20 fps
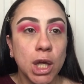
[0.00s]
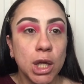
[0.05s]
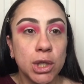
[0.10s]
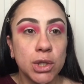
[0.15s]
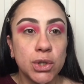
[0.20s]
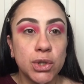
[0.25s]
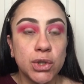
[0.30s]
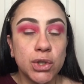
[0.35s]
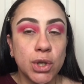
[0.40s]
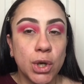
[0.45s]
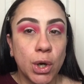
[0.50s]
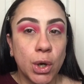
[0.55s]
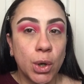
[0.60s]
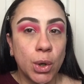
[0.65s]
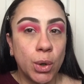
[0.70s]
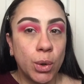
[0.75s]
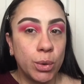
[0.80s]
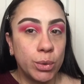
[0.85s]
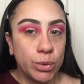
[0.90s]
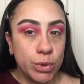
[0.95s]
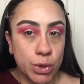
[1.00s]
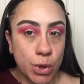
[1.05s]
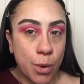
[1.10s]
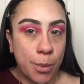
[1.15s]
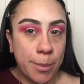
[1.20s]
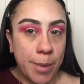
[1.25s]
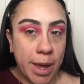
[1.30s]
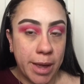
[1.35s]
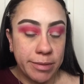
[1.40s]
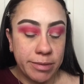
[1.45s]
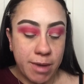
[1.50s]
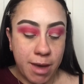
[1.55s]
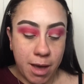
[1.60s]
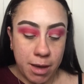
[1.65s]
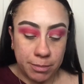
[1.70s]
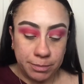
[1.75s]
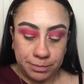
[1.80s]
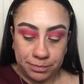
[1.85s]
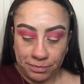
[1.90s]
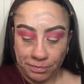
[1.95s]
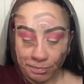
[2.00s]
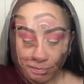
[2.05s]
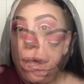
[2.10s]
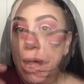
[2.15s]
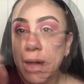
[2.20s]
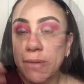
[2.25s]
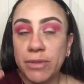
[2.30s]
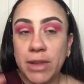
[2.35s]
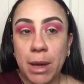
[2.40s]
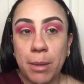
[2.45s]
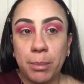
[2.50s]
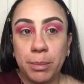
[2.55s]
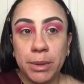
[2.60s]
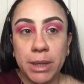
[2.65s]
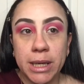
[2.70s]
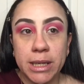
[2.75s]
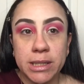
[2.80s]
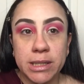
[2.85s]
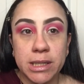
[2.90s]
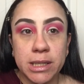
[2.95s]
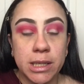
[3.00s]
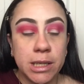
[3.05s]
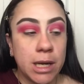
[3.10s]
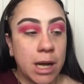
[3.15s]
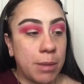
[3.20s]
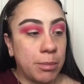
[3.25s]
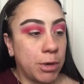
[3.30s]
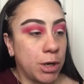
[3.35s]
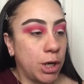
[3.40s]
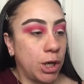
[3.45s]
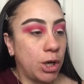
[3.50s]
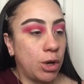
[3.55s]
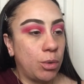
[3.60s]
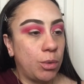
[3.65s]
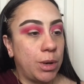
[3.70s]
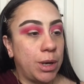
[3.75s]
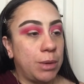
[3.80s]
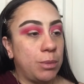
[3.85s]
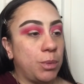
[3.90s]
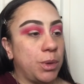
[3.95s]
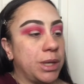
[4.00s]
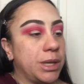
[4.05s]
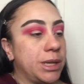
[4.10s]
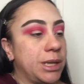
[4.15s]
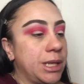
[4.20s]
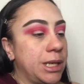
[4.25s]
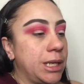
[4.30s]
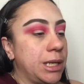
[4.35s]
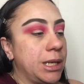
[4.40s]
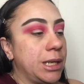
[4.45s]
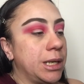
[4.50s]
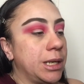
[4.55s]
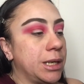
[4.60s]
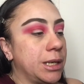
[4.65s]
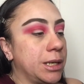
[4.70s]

so don't mind that. Then we have that blended. I'm gonna go in with the